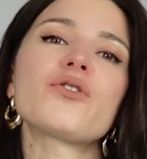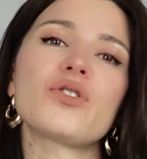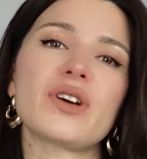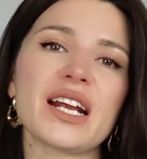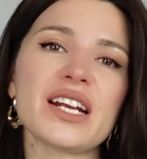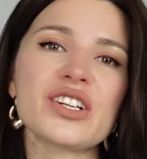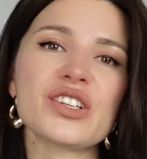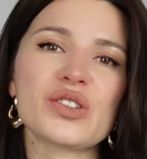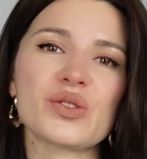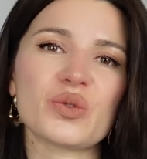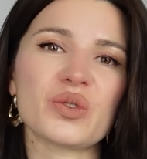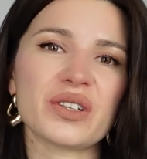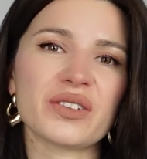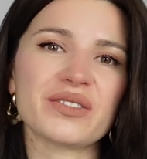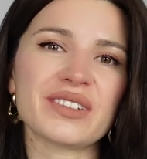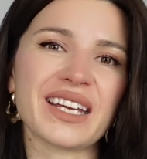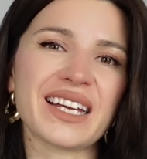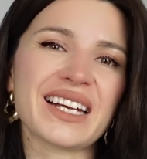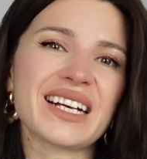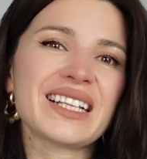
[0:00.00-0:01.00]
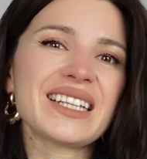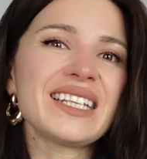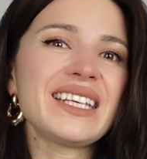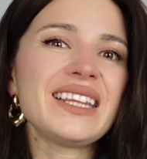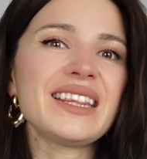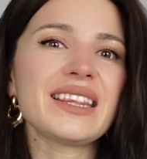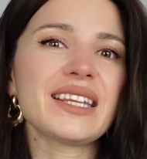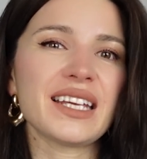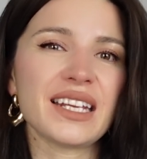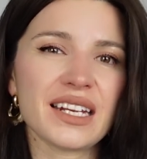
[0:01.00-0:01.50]
fresh, sort of like
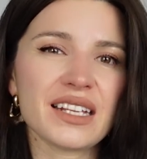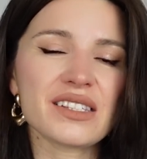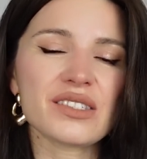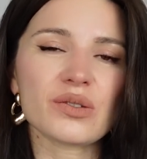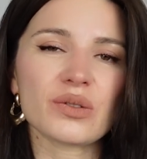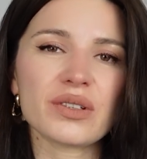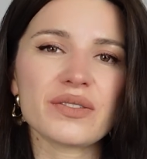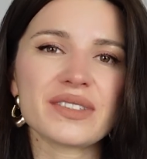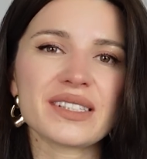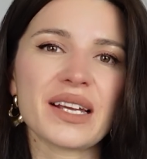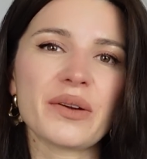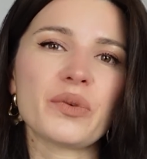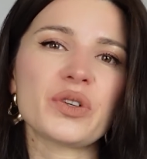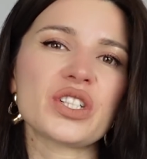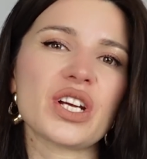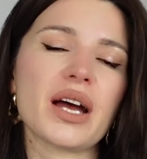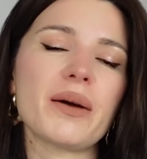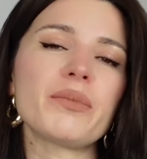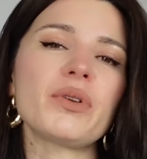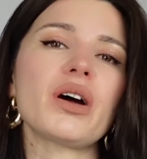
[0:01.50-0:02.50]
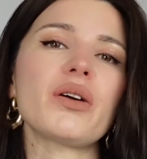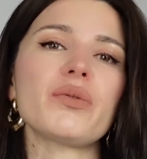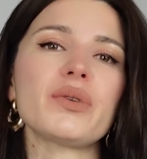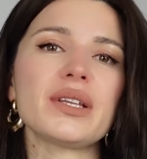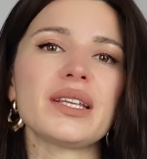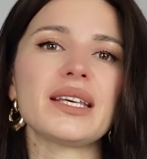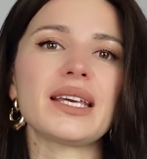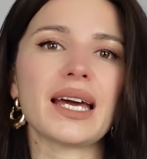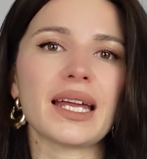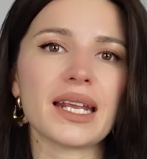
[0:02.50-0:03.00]
clean linen sort of scent, which I'm not
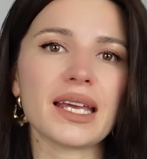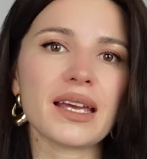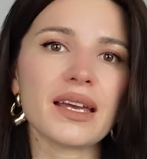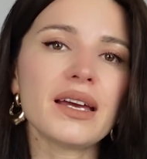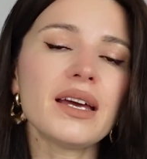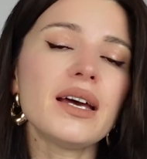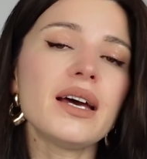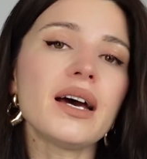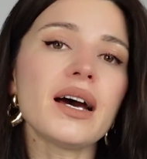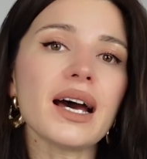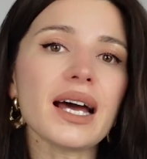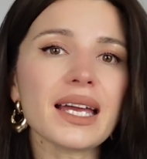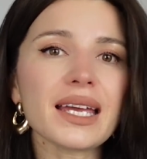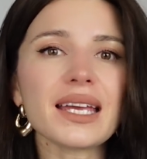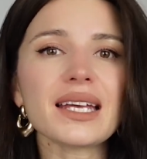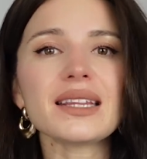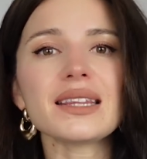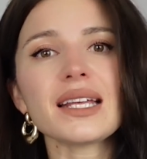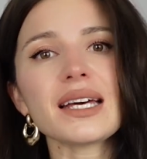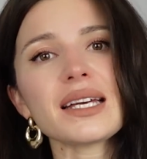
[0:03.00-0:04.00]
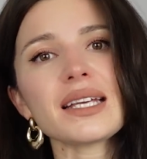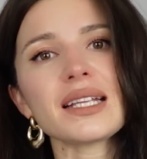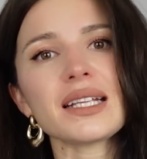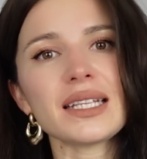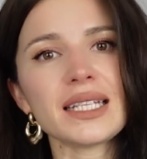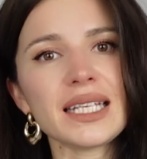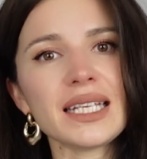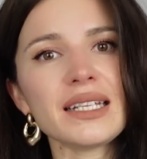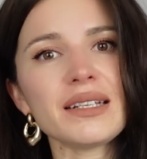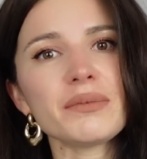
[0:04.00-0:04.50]
really getting. I get that
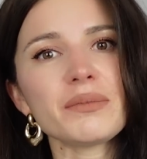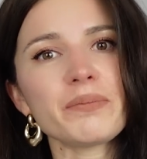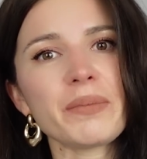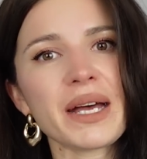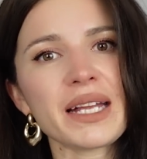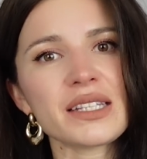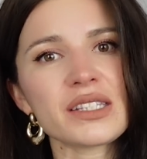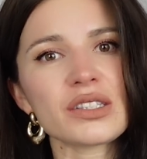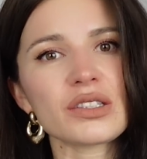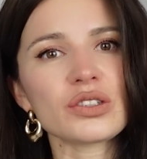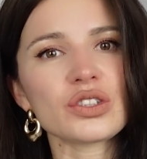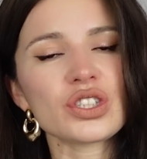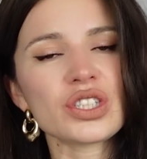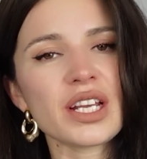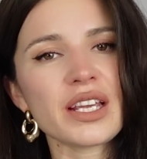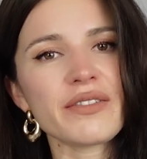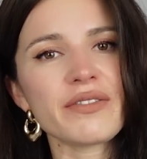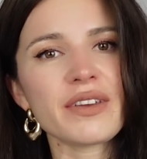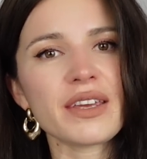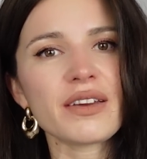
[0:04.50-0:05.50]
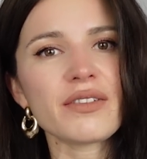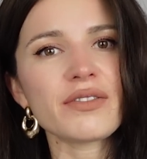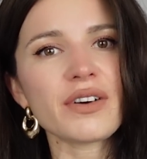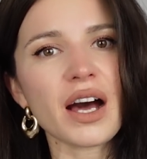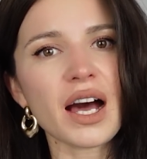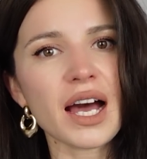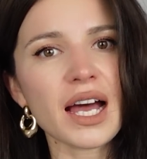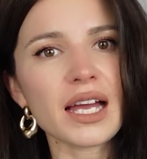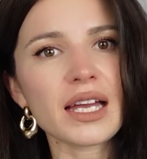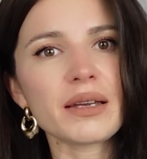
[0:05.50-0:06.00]
clean pencil shaving
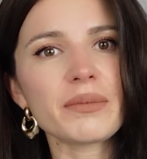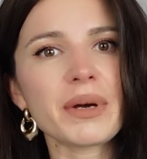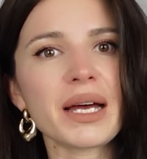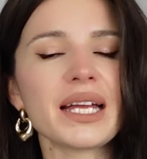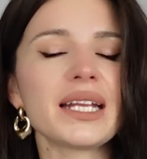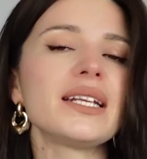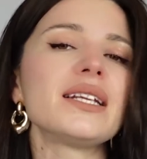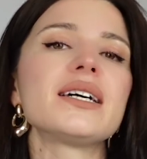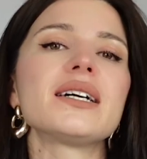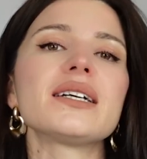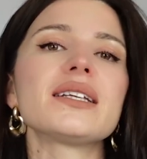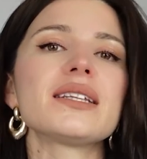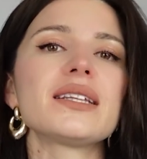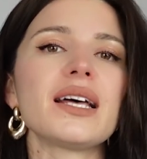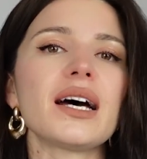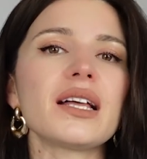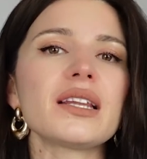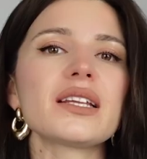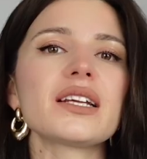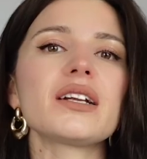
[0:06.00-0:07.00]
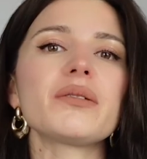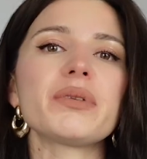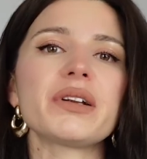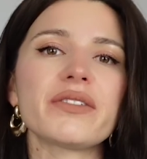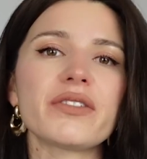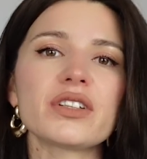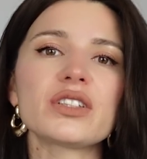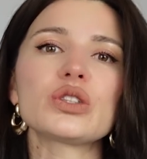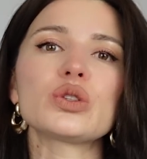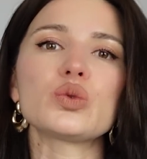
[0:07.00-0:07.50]
vibe and a little bit
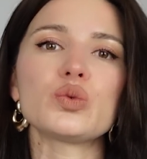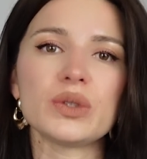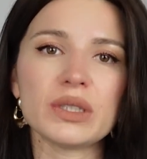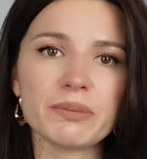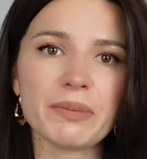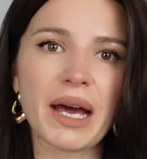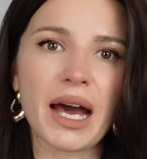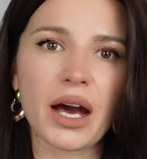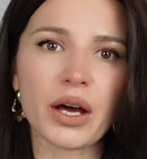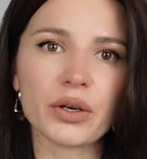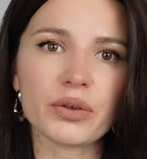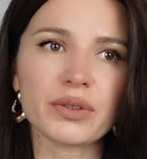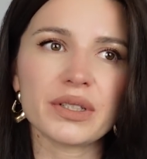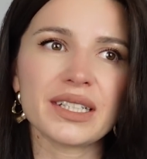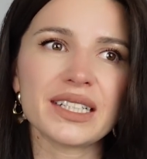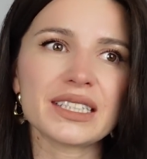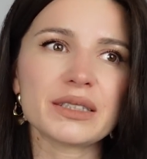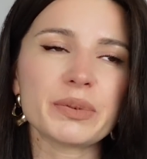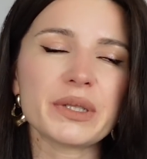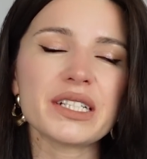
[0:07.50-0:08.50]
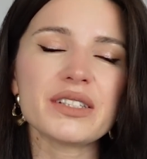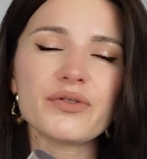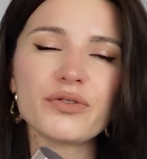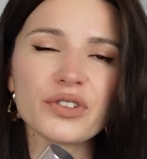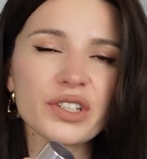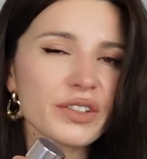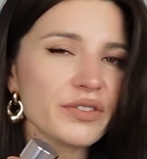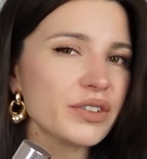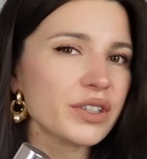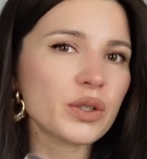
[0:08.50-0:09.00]
of a sweet powderiness, but it's
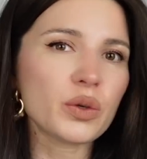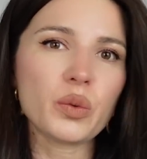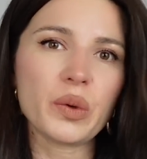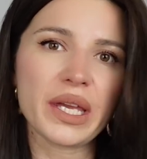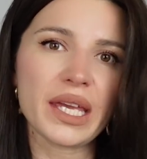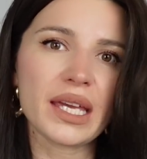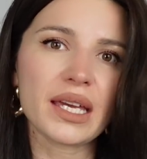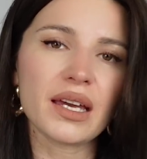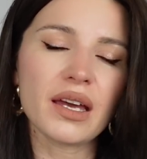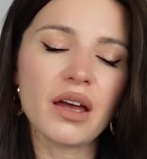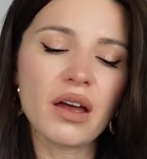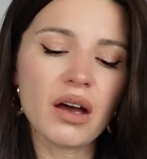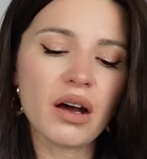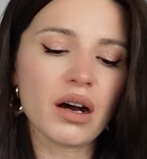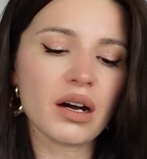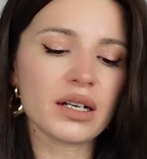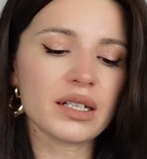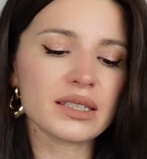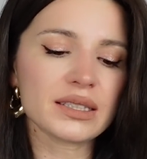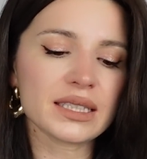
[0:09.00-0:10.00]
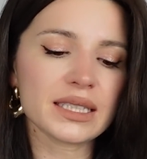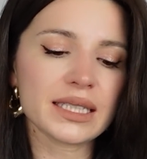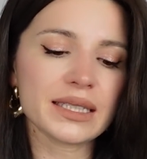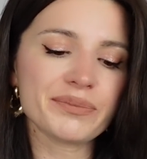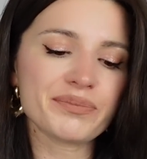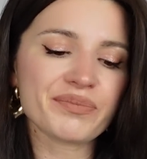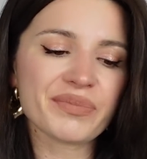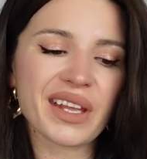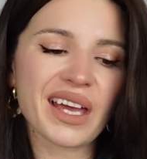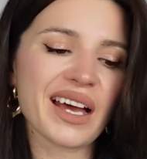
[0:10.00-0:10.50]
very, very weak.
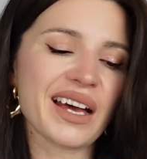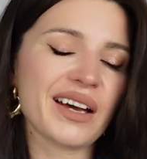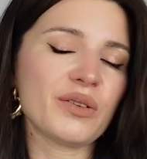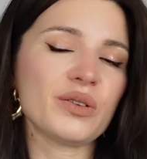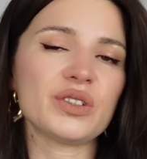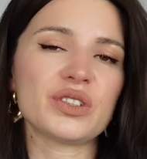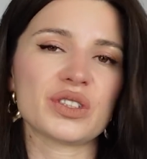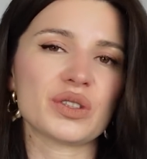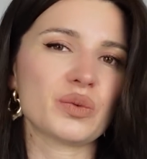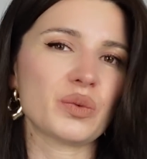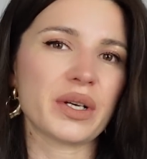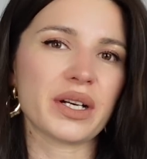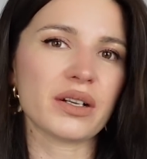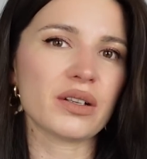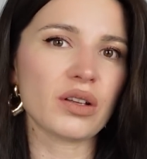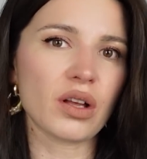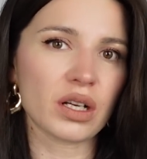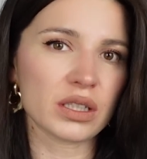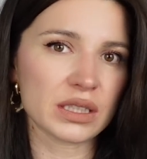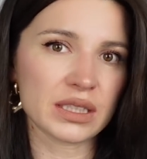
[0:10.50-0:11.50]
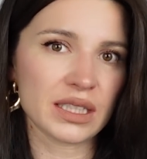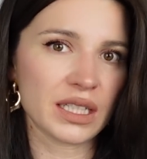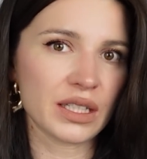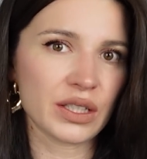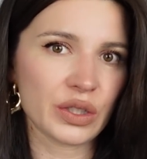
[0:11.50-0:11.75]
Honestly, I would just wear Glossier